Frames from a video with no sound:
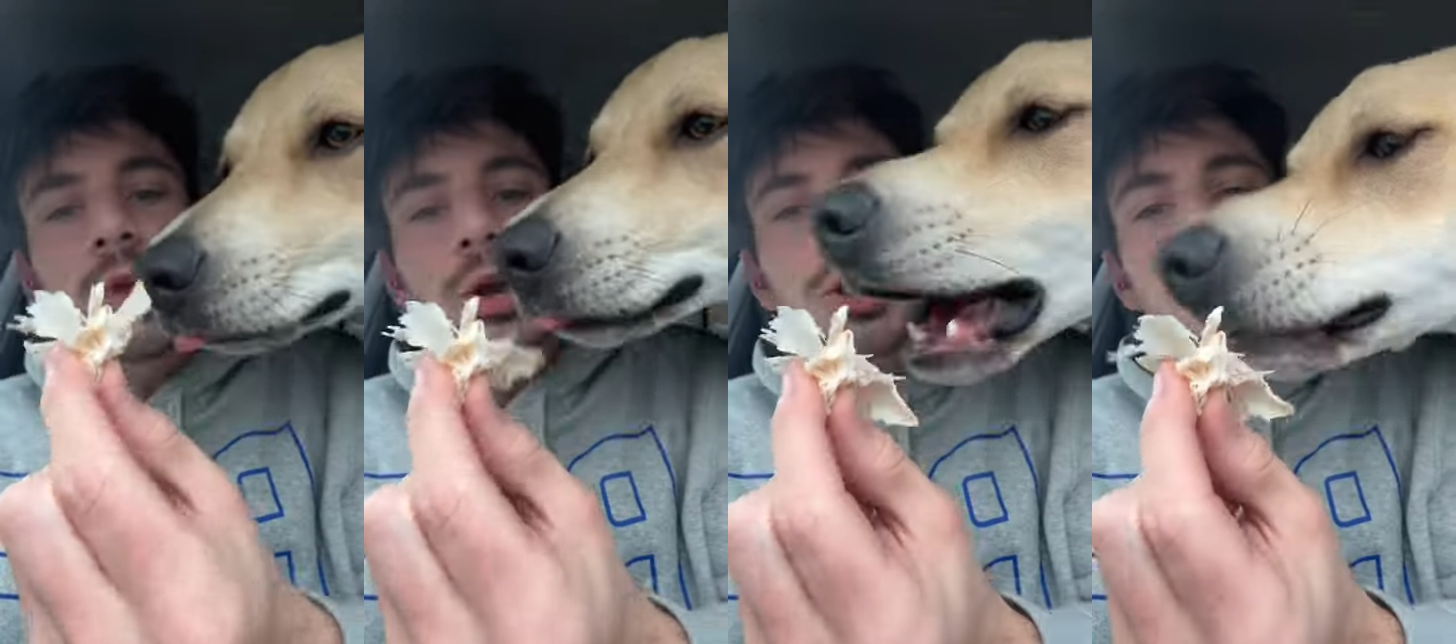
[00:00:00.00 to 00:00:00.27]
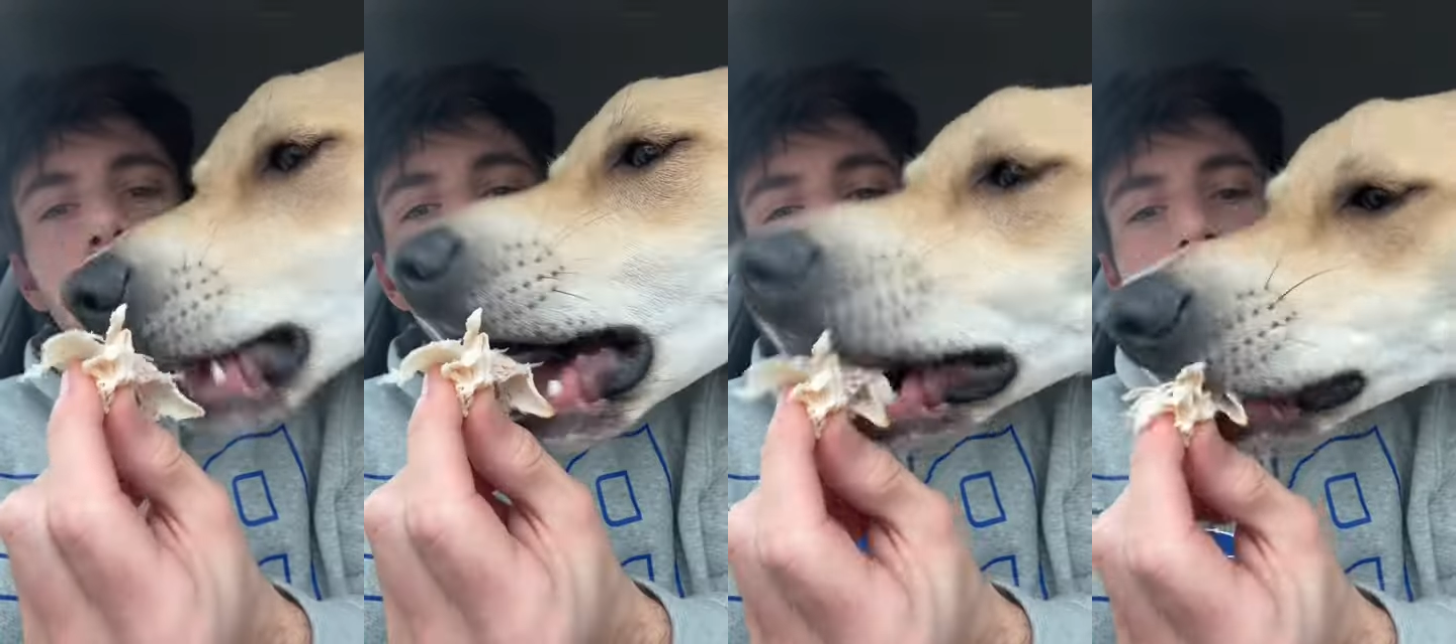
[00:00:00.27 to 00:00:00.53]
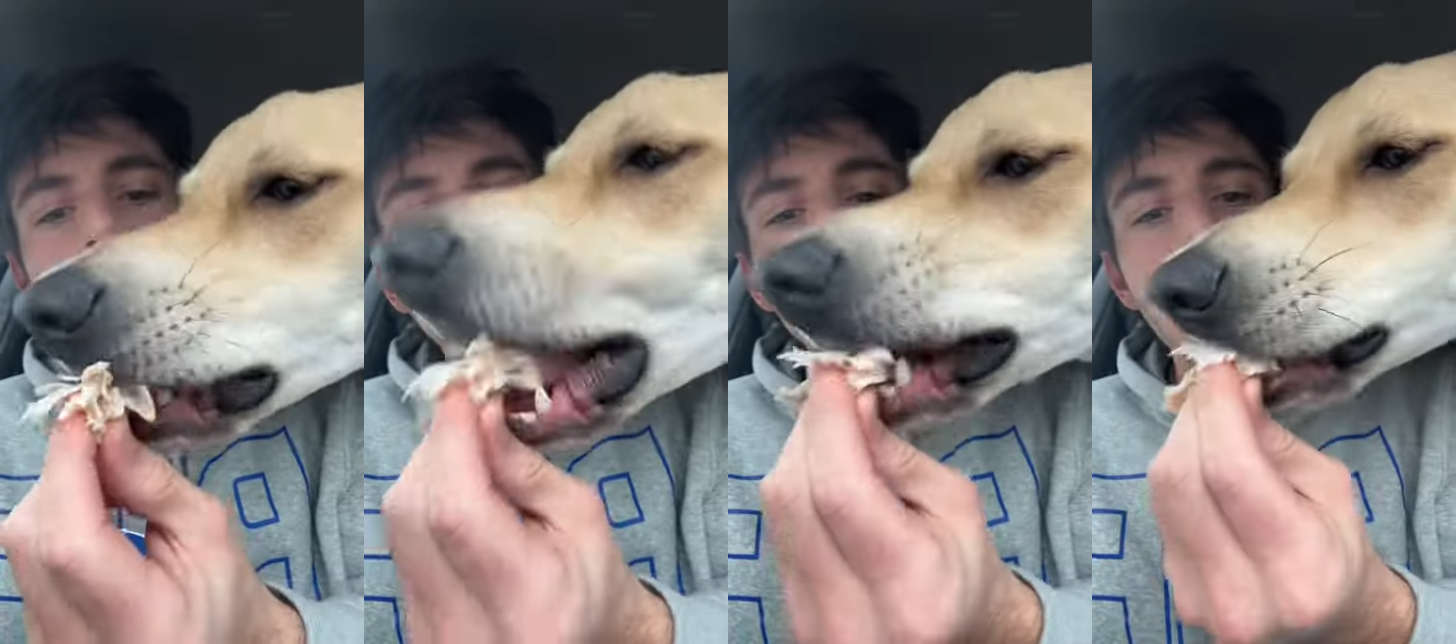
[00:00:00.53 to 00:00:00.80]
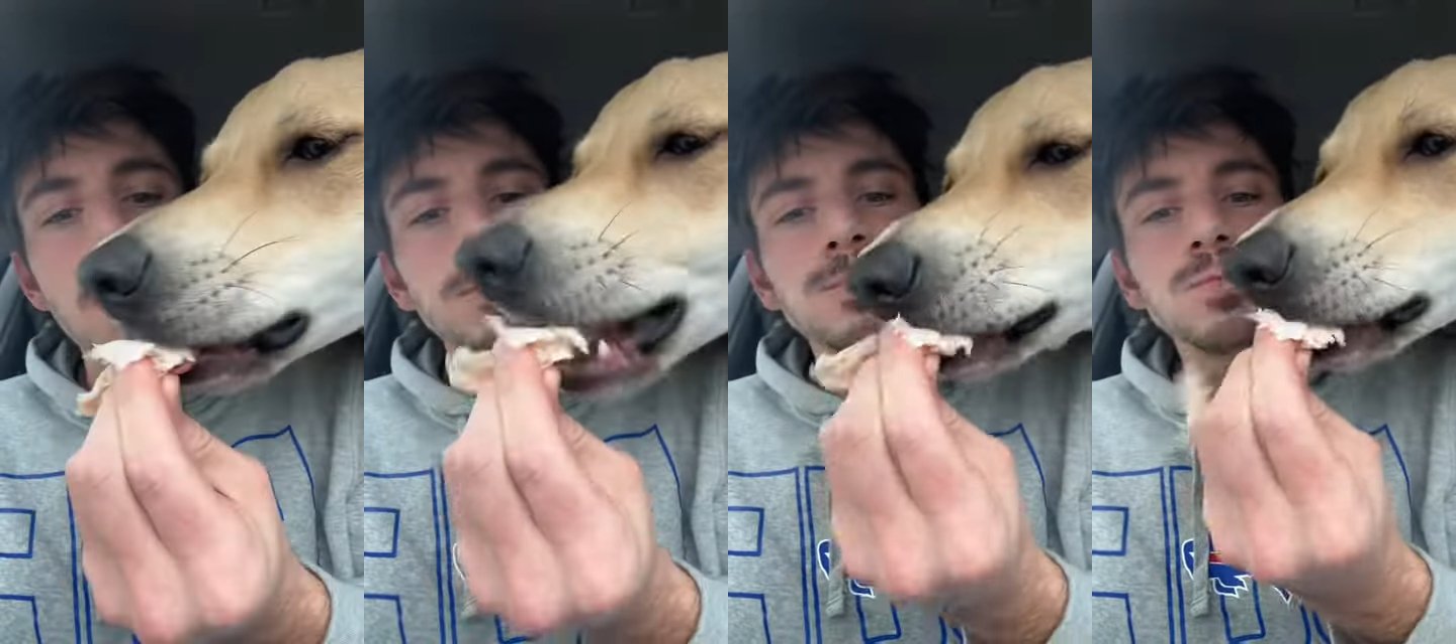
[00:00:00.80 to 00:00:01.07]
you go, girlfriend.
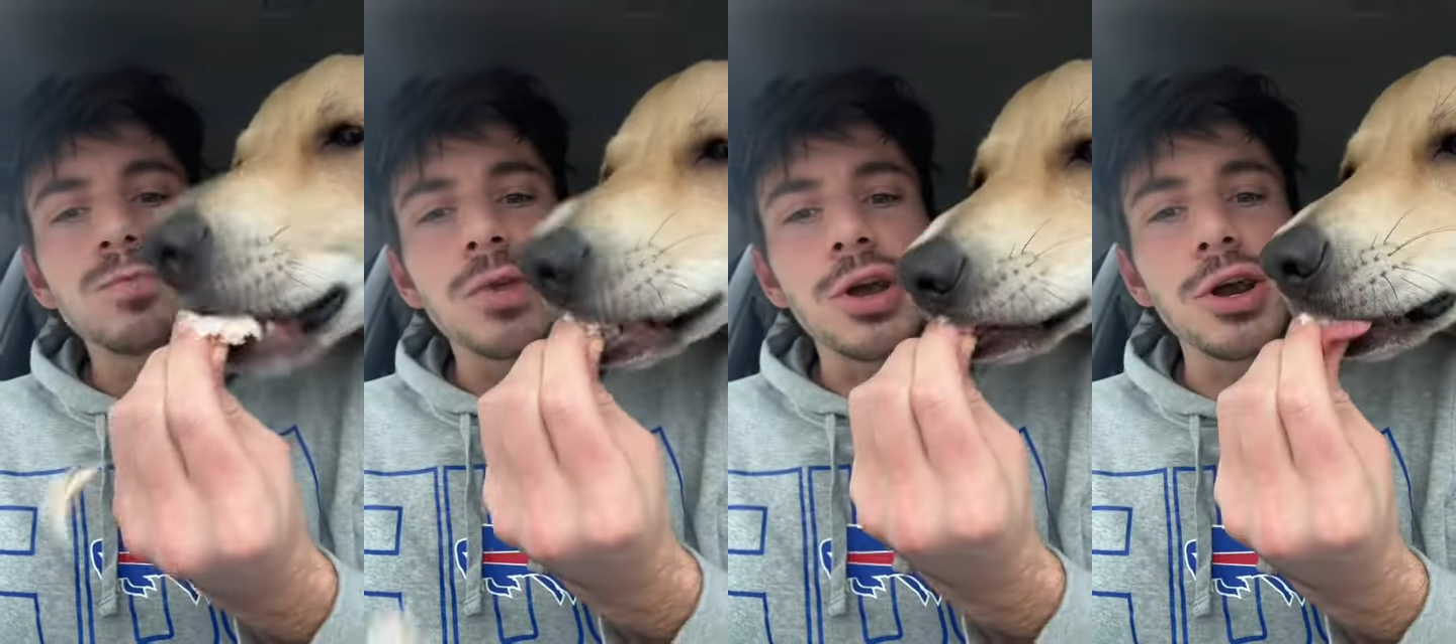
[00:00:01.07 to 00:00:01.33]
Here you